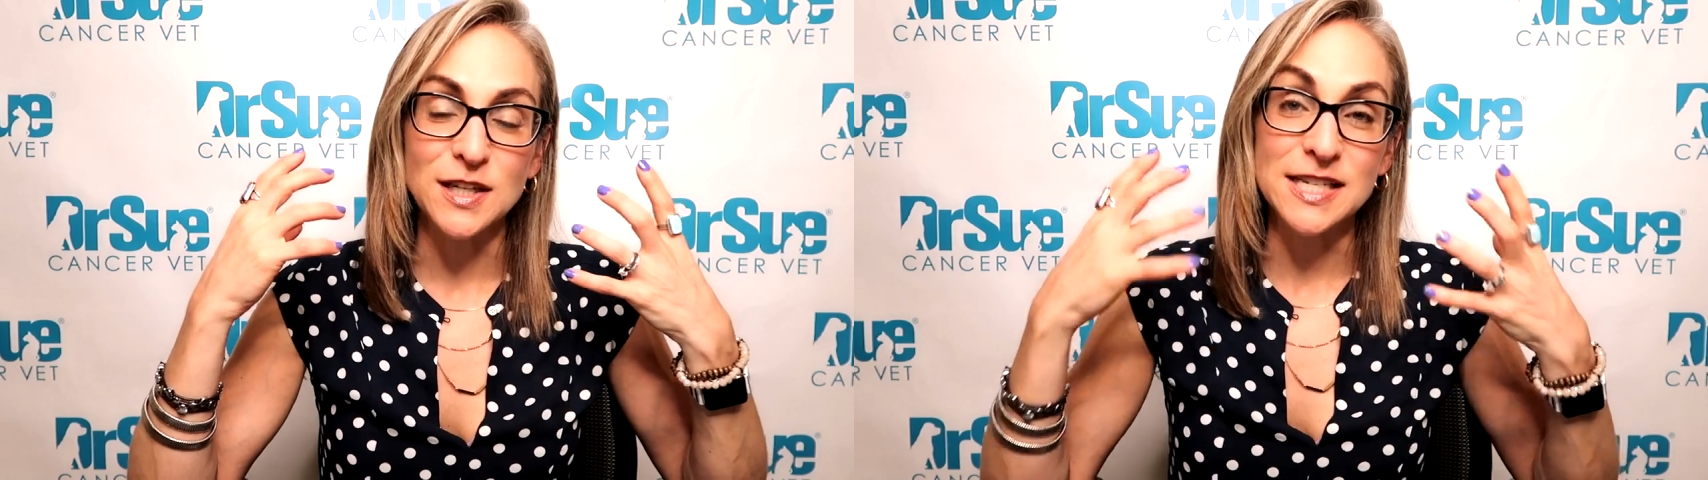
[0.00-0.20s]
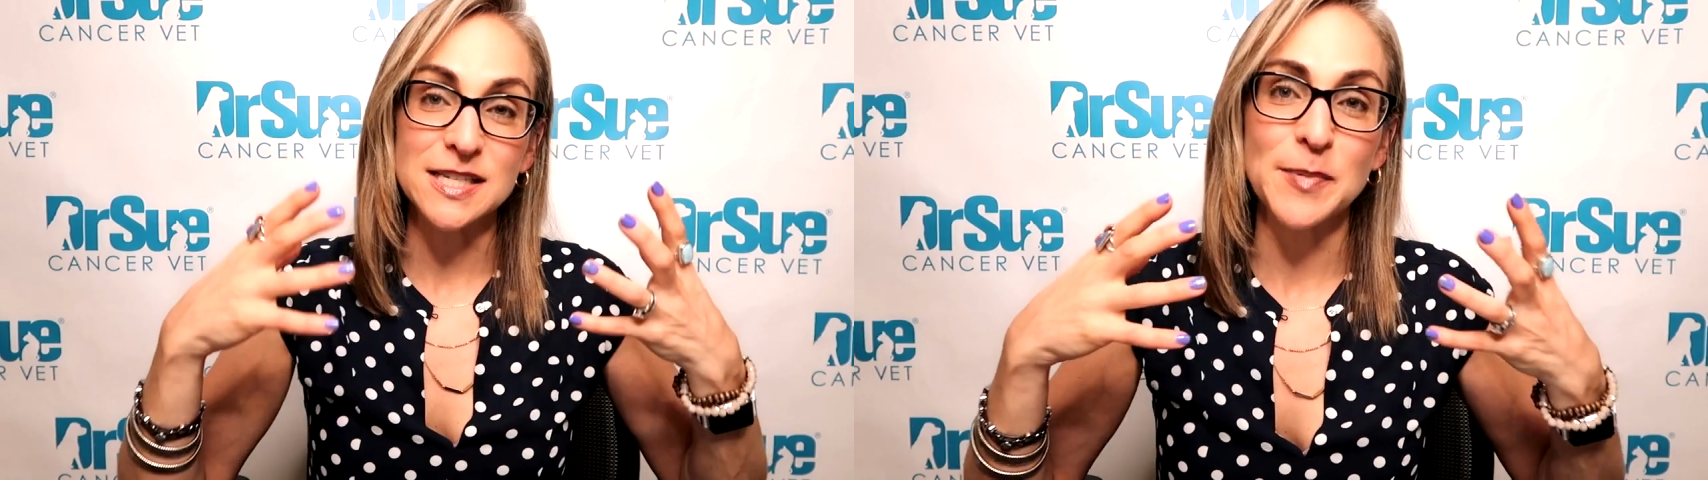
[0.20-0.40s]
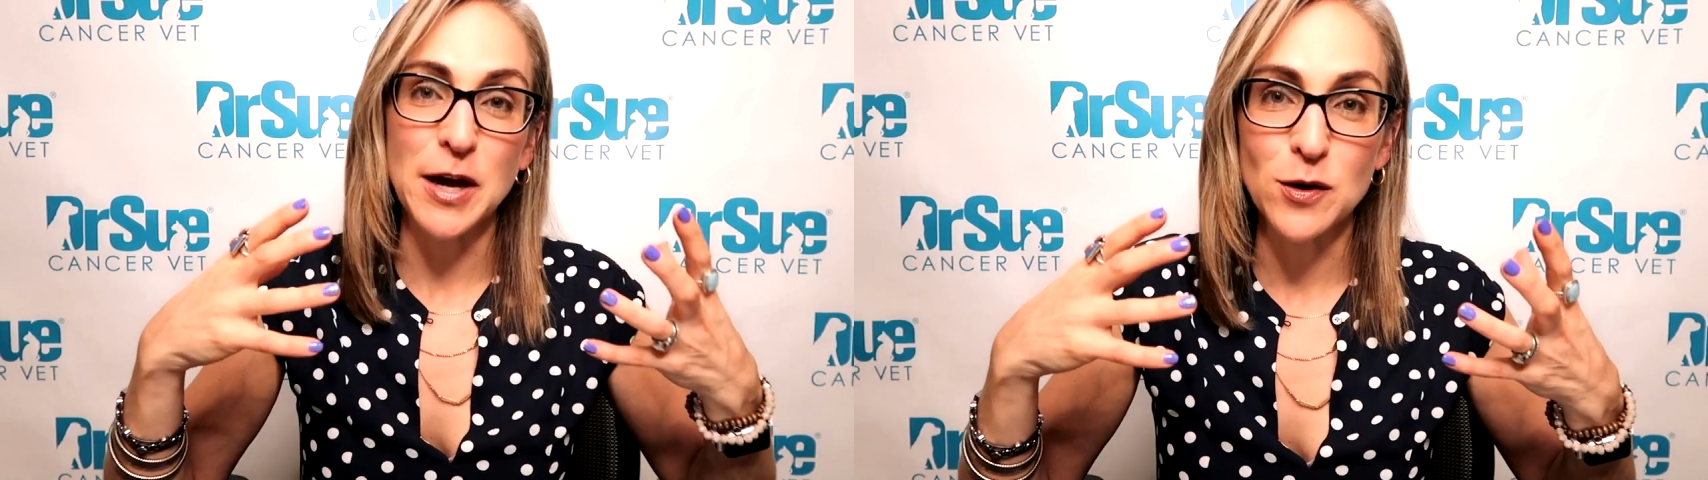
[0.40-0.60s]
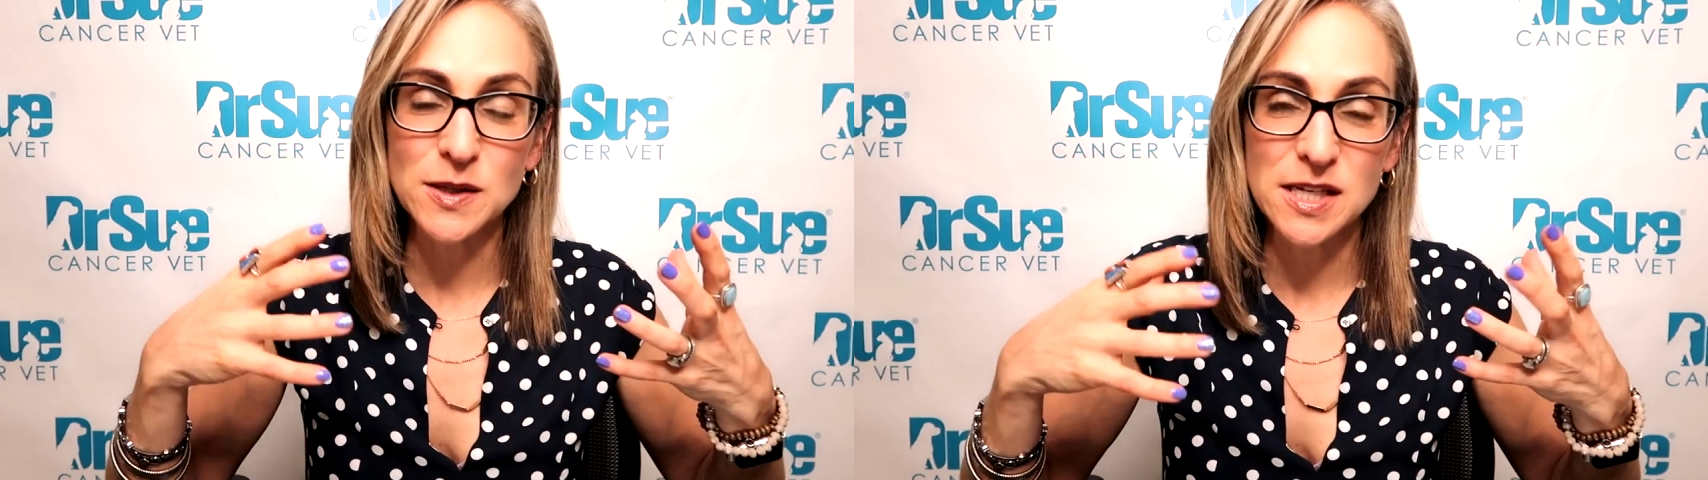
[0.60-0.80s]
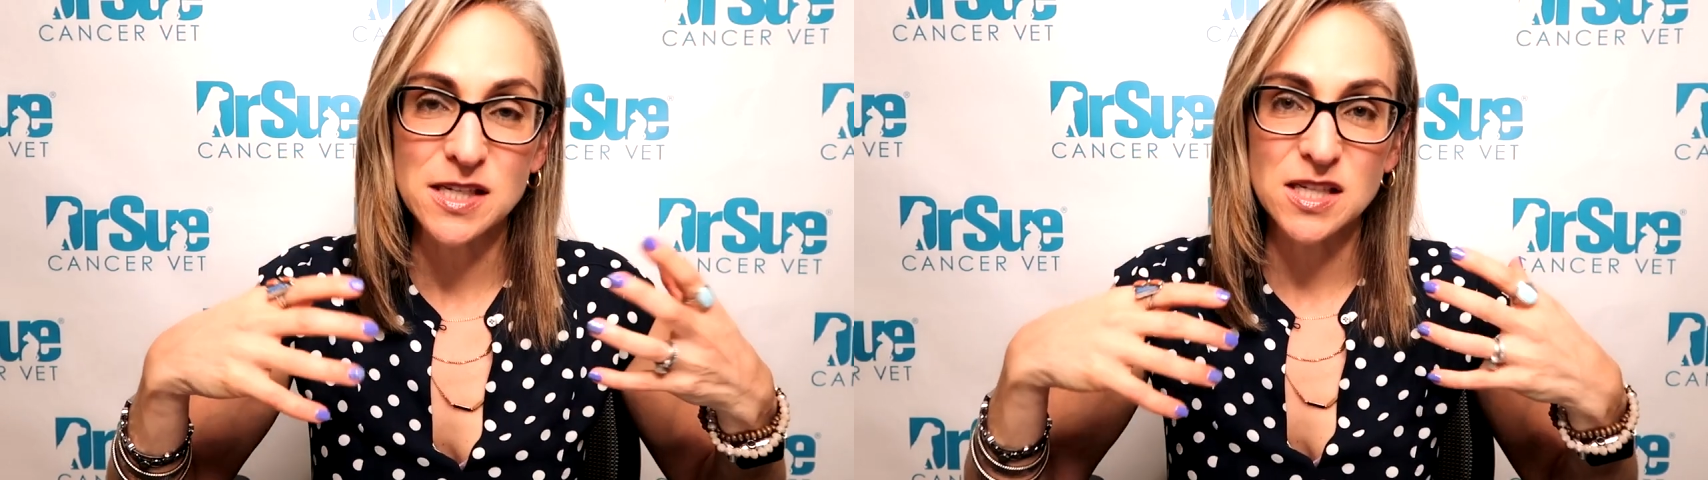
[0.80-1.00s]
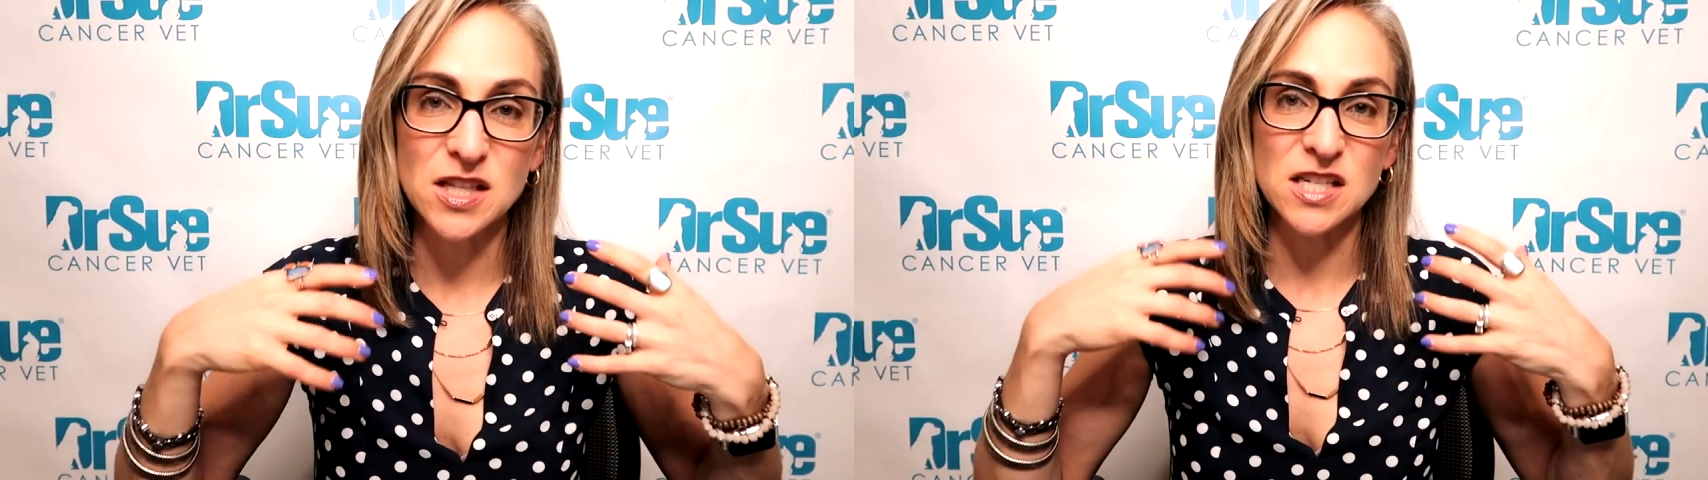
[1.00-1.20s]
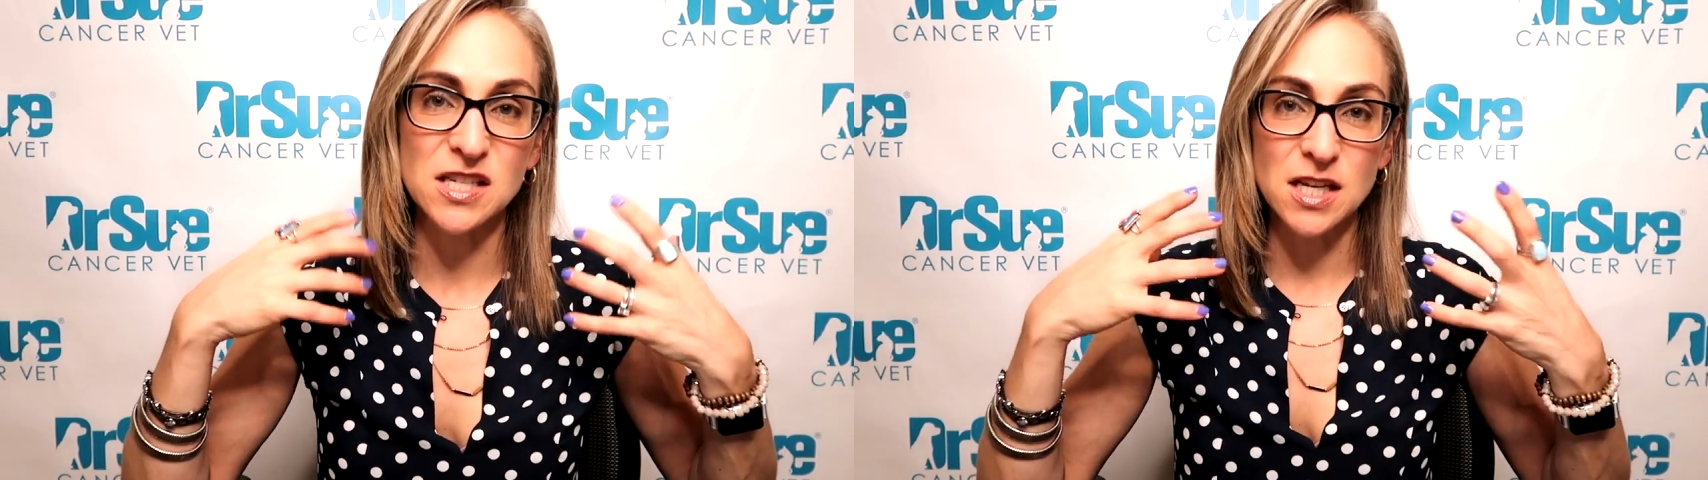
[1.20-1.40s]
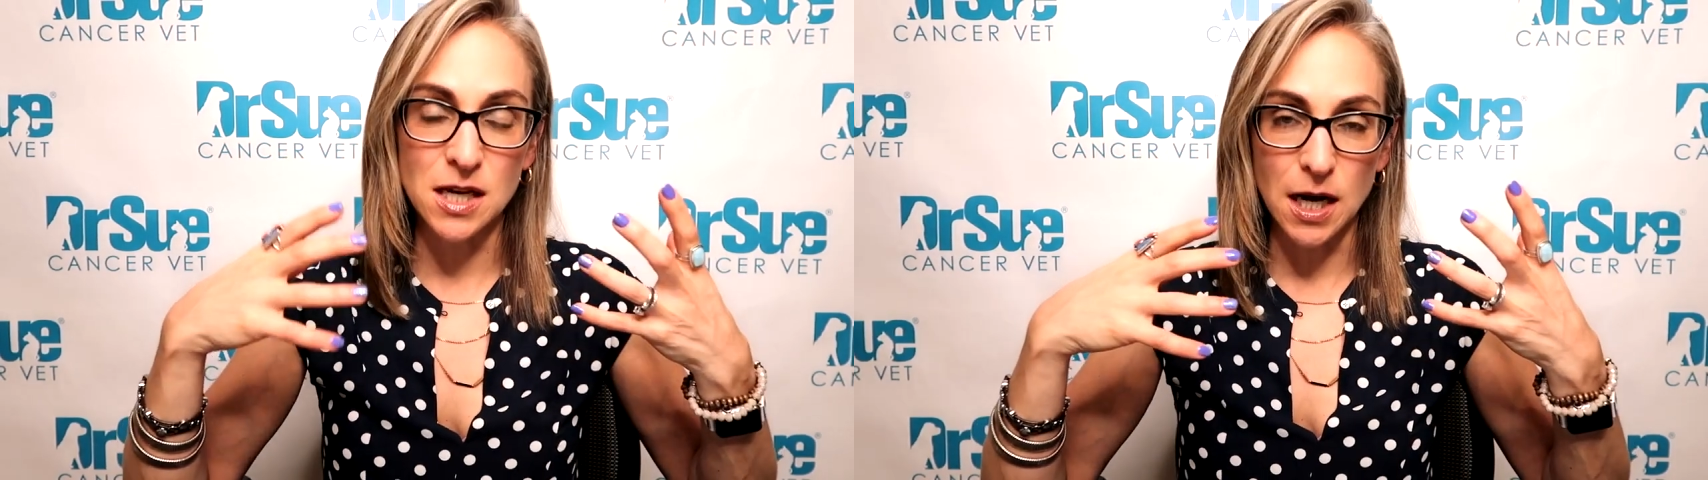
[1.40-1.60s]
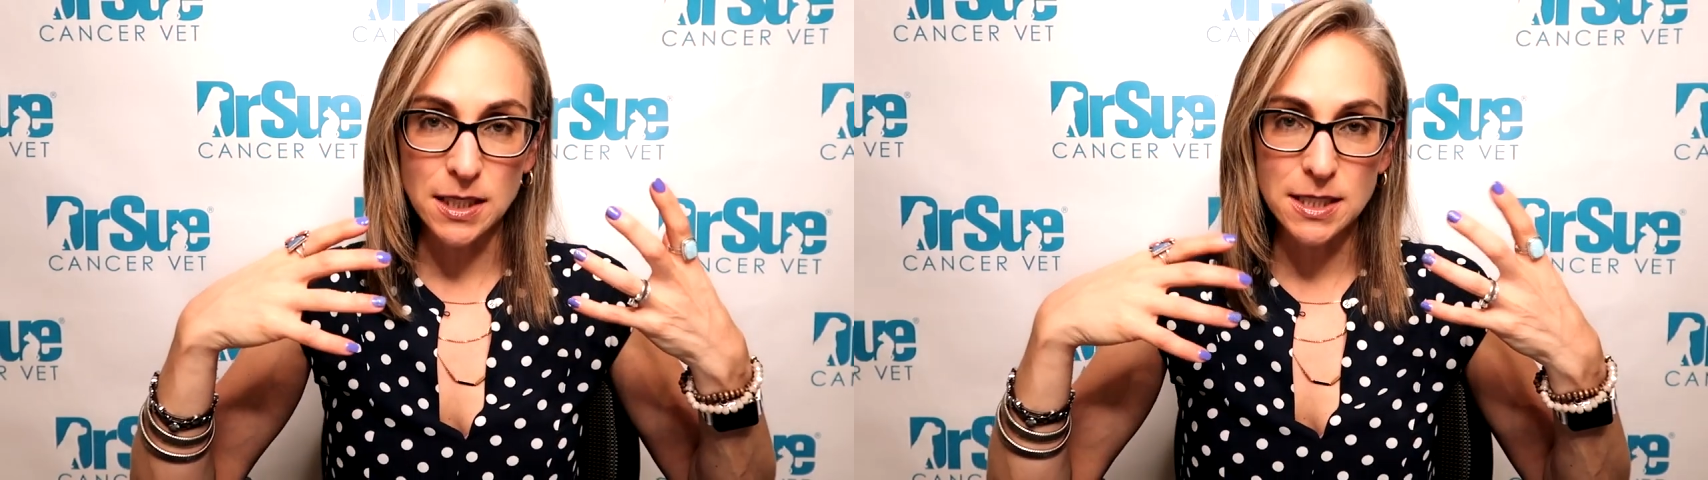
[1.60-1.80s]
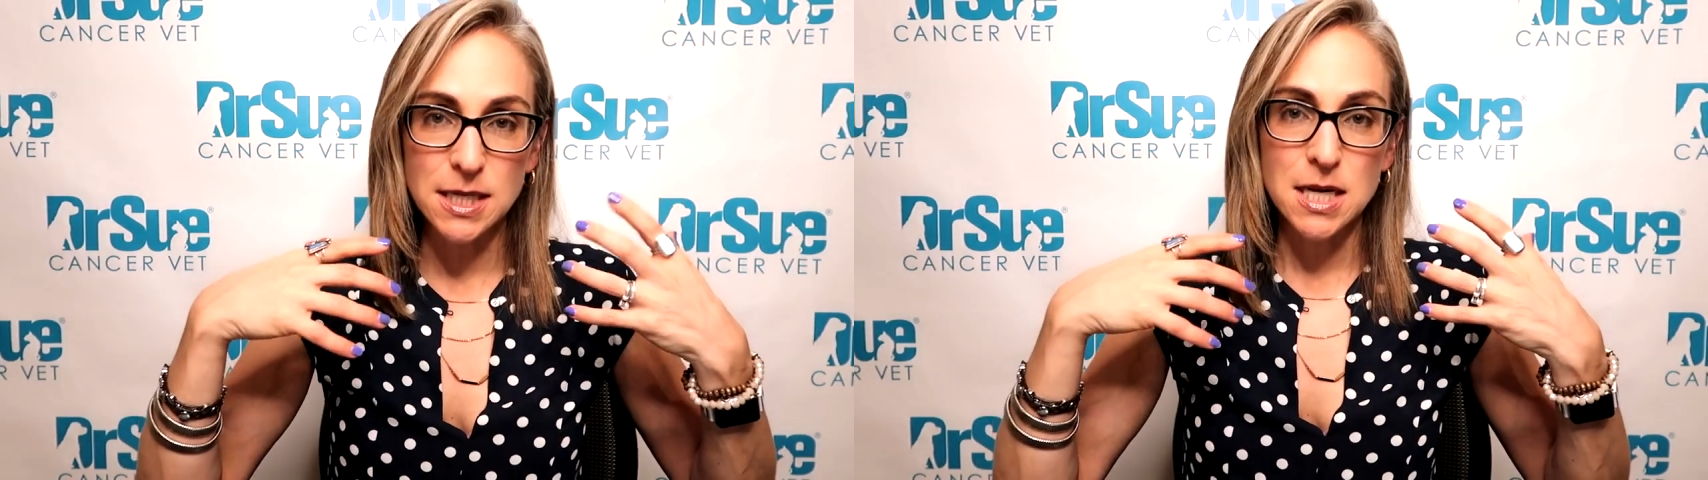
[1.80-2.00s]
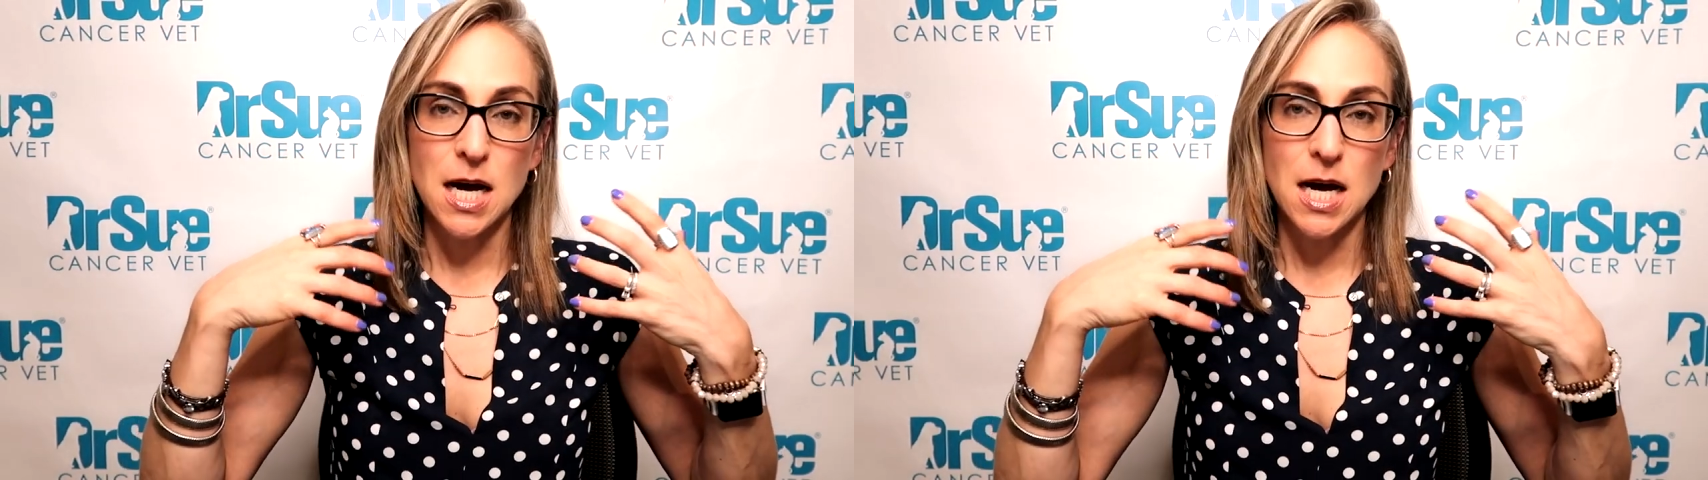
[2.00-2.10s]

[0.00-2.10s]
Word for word: dysbiosis, this gut,